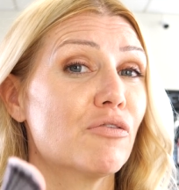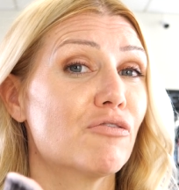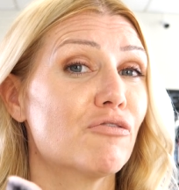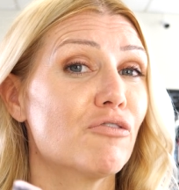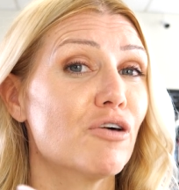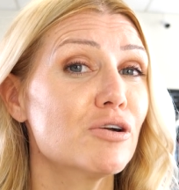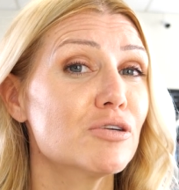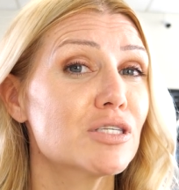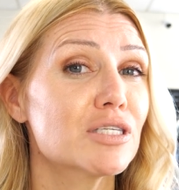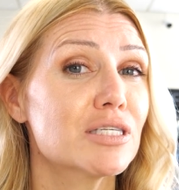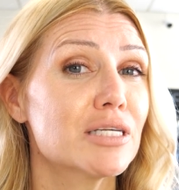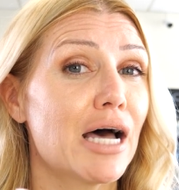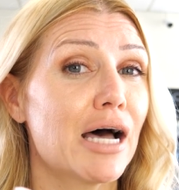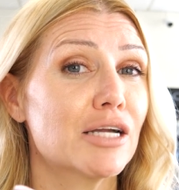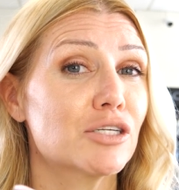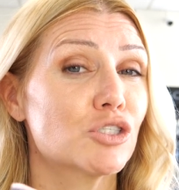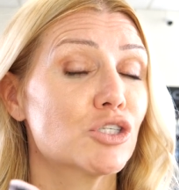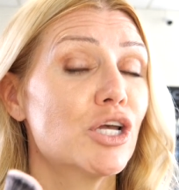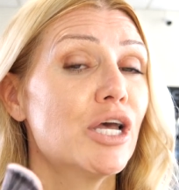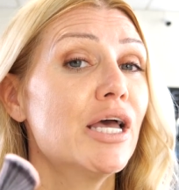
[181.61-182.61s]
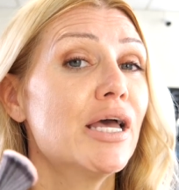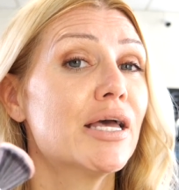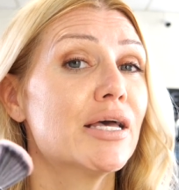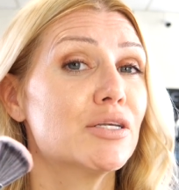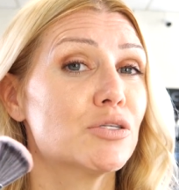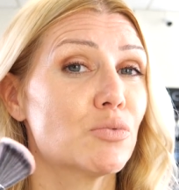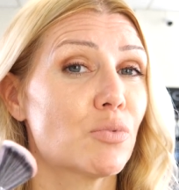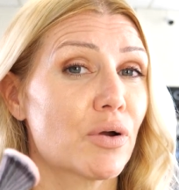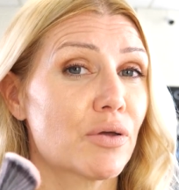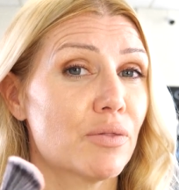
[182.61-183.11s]
first touch
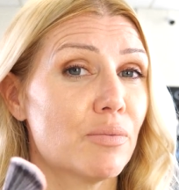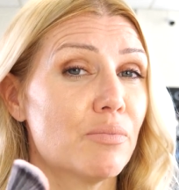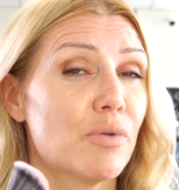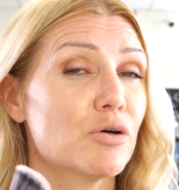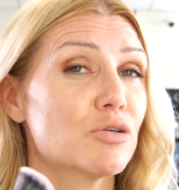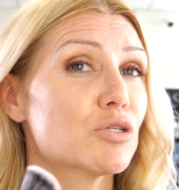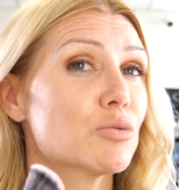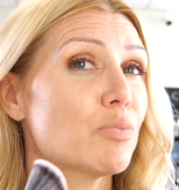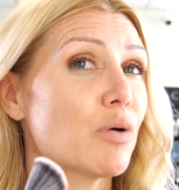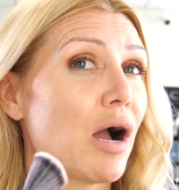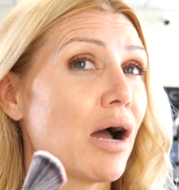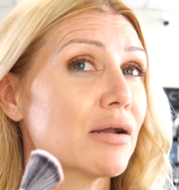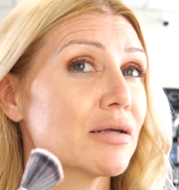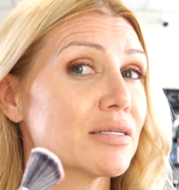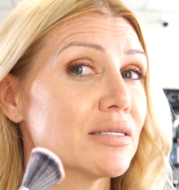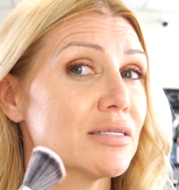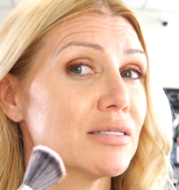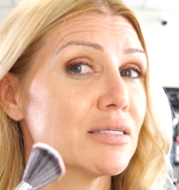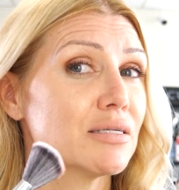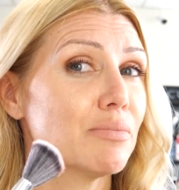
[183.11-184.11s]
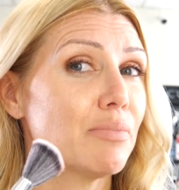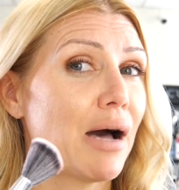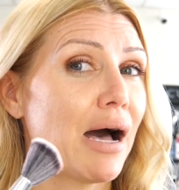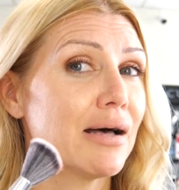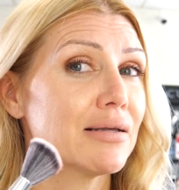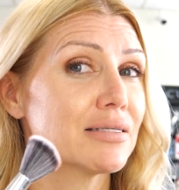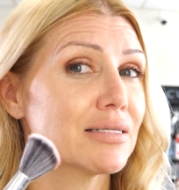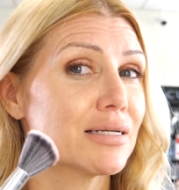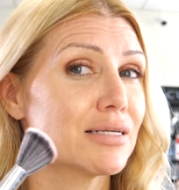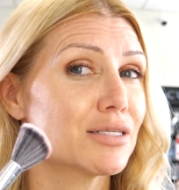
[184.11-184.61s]
is where the most product is
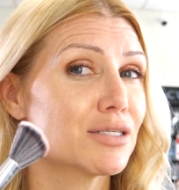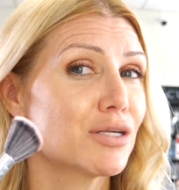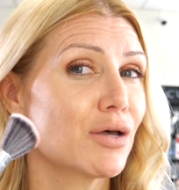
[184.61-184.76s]
deposited.